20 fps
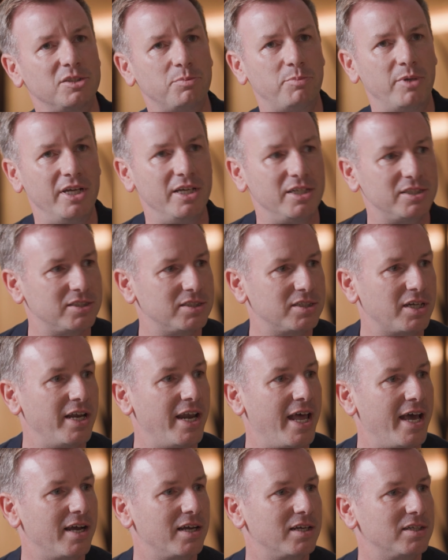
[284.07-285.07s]
space
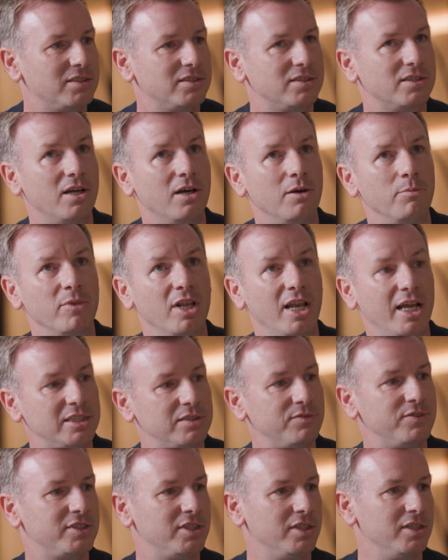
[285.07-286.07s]
connects
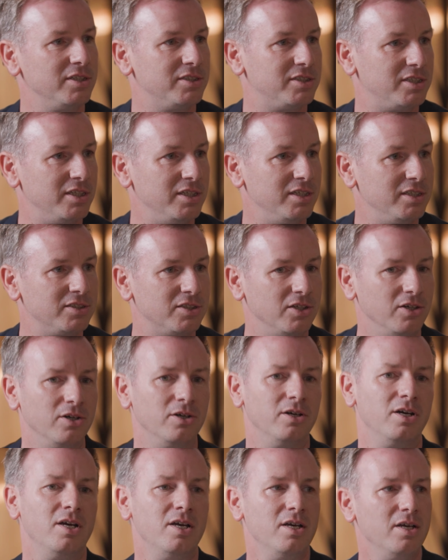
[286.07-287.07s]
leisure facilities,
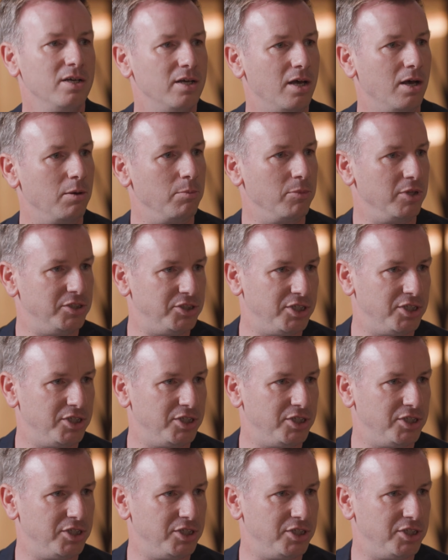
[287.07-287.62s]
so the